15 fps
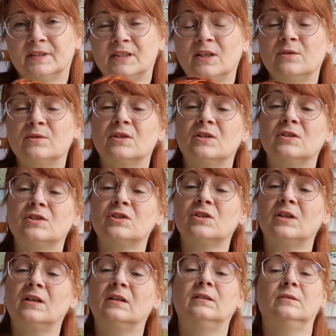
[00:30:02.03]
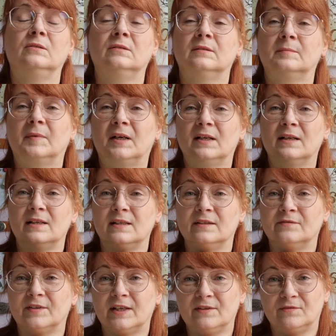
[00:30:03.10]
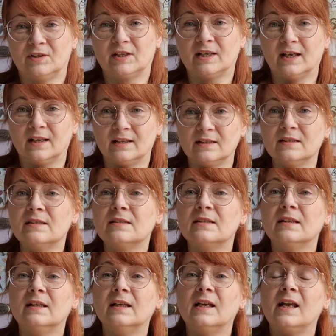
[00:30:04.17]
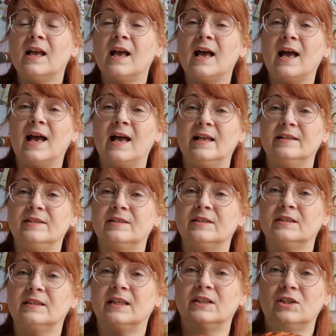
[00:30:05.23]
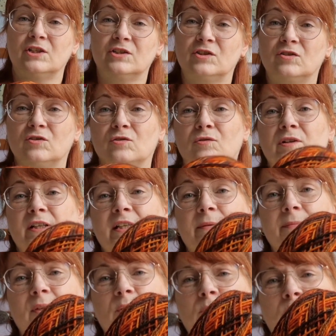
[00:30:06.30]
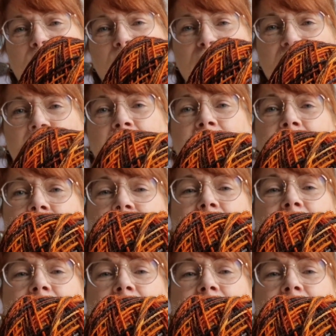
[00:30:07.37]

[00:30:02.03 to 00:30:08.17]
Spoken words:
Those are so my favourite colours, and they just scream autumn.